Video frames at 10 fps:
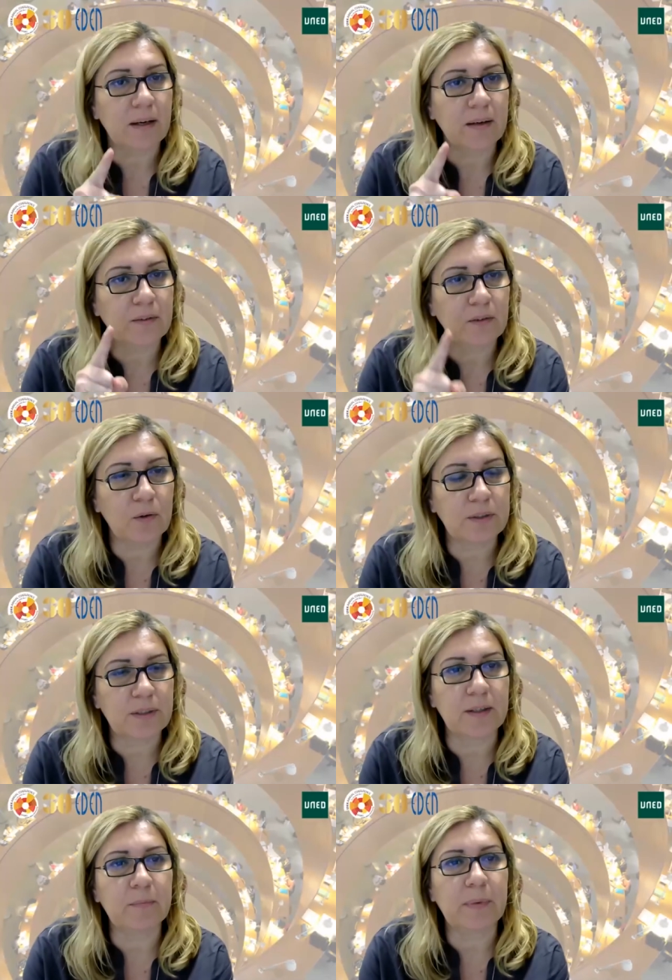your
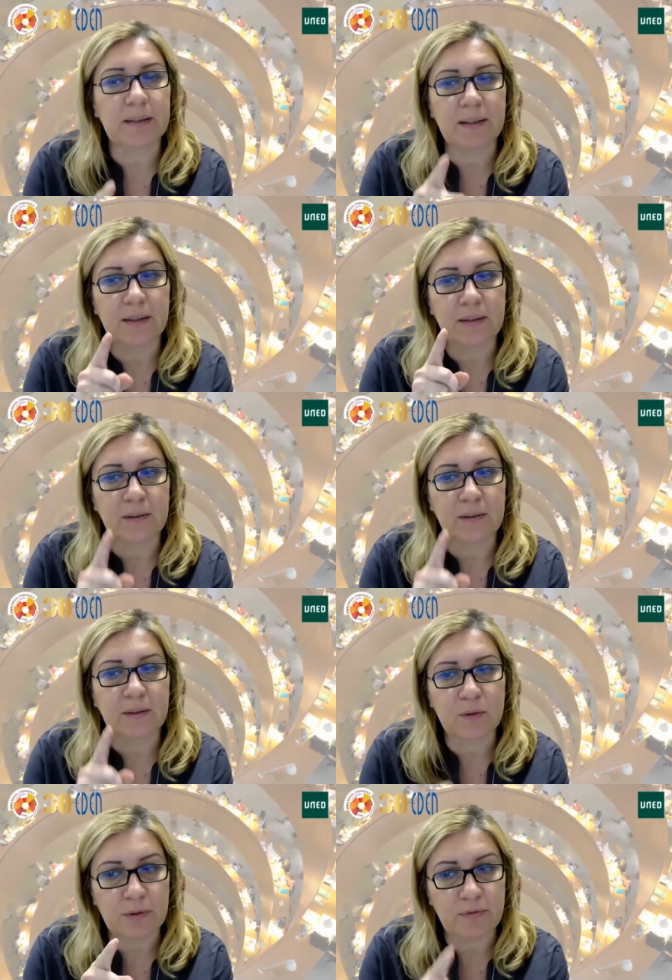turn, but to
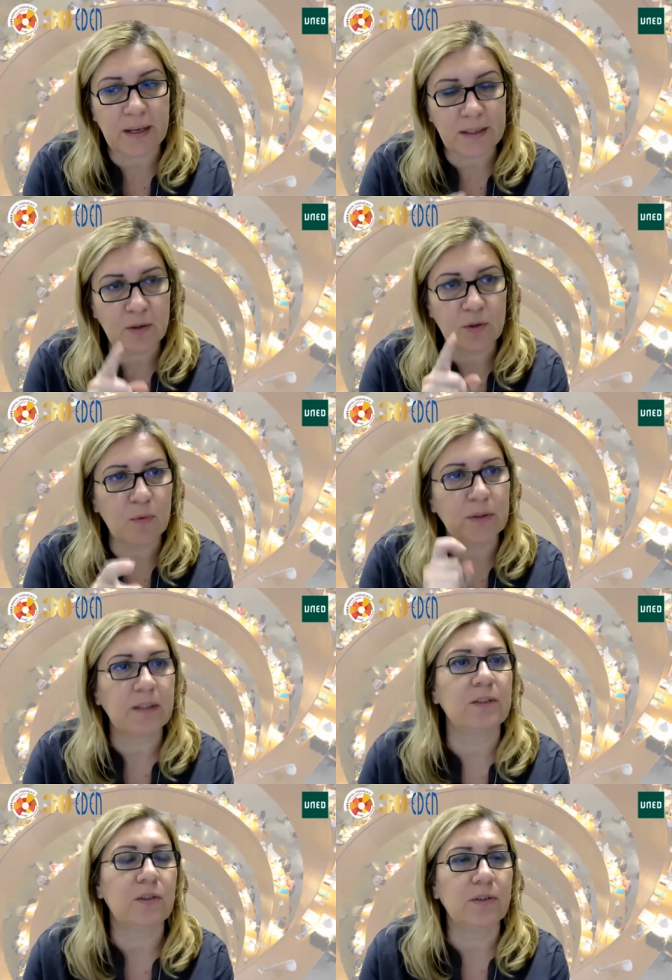reflect on what
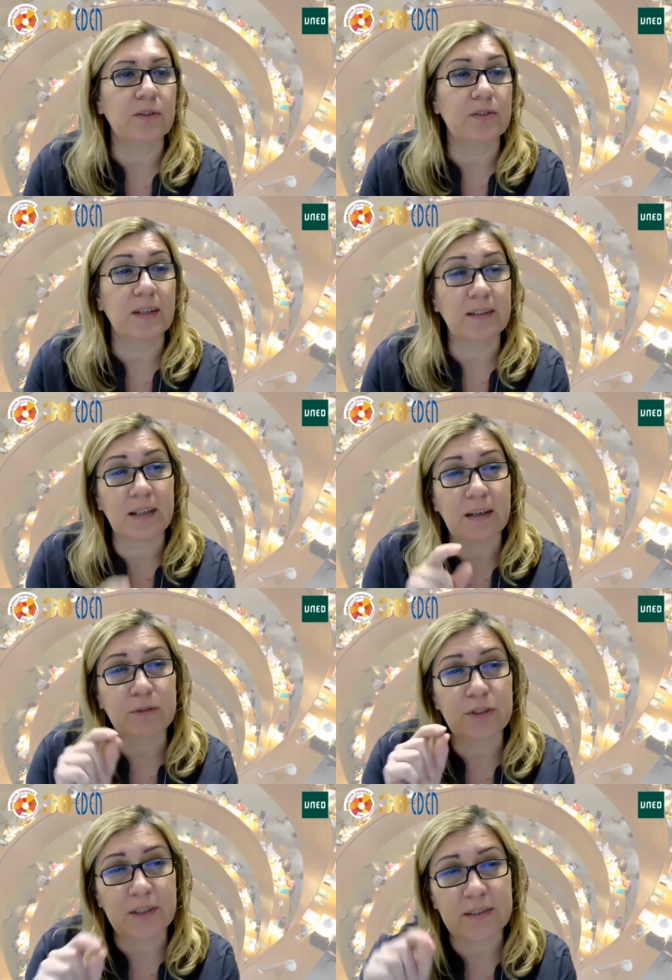Antonio said, and
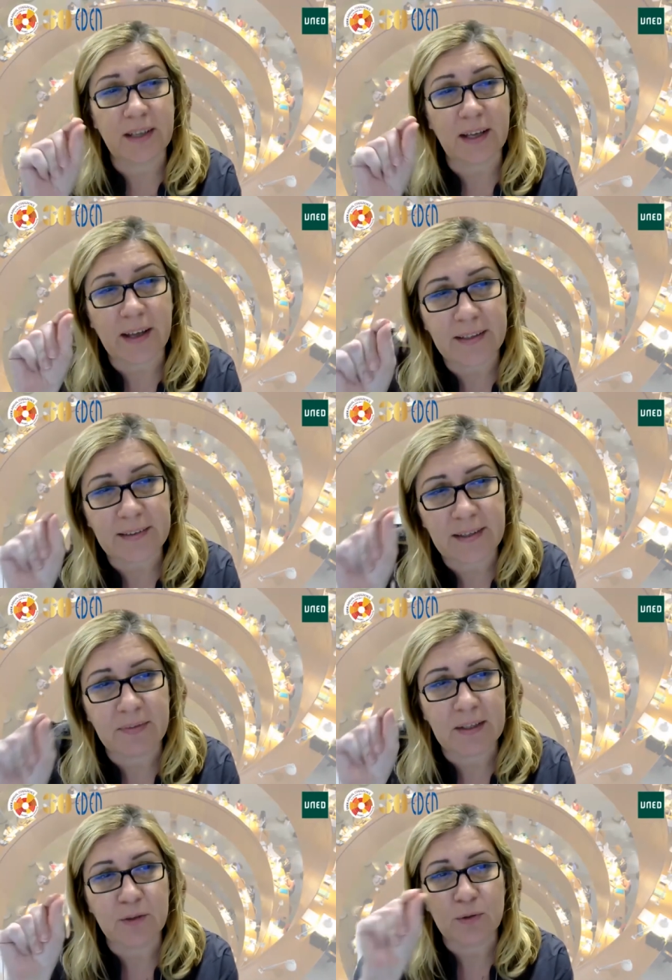I'll just add
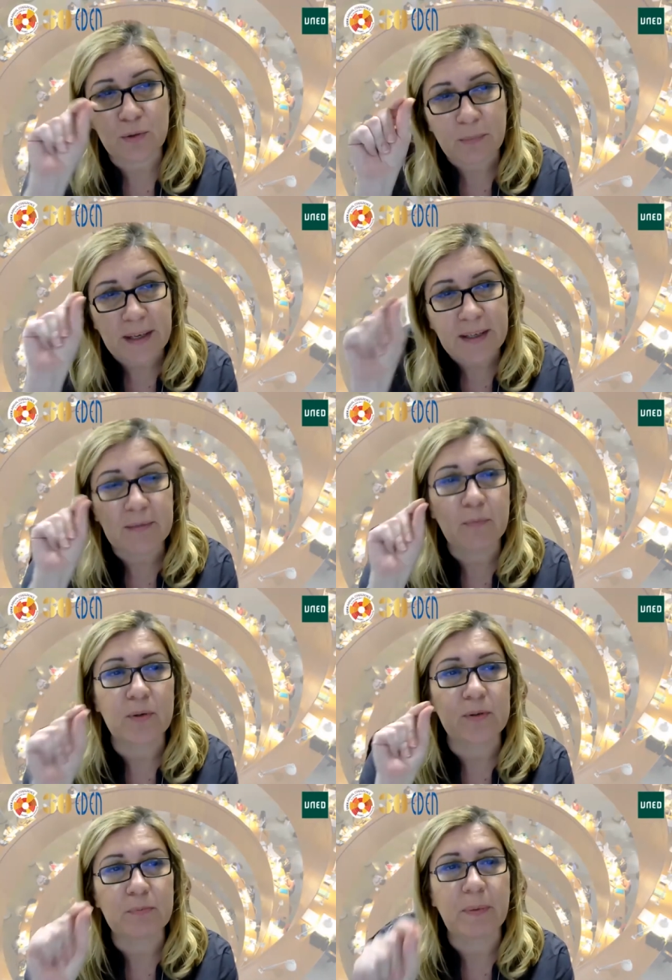something to make it
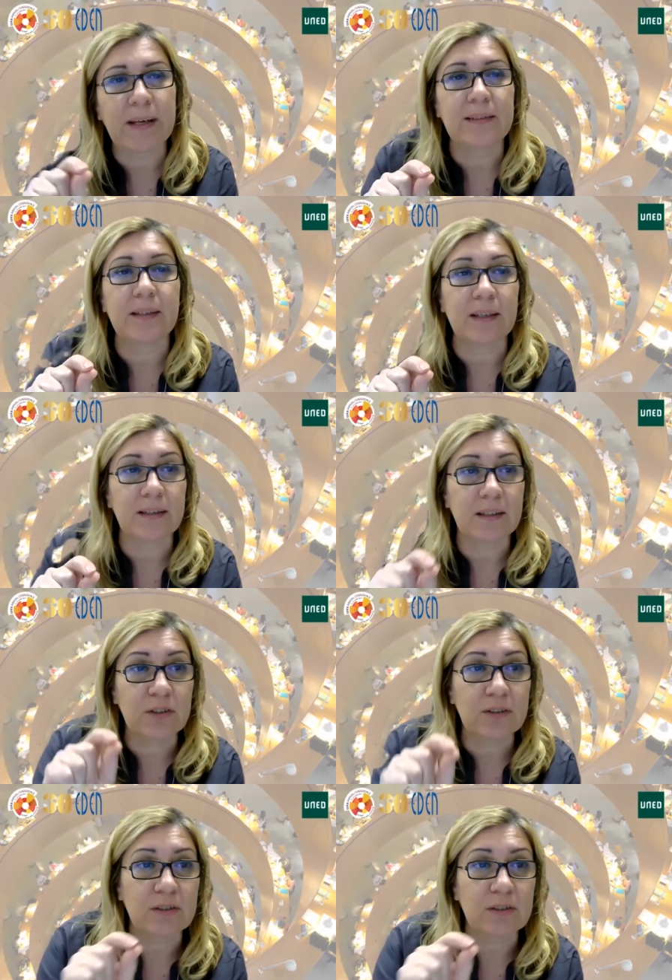more spicy. Digital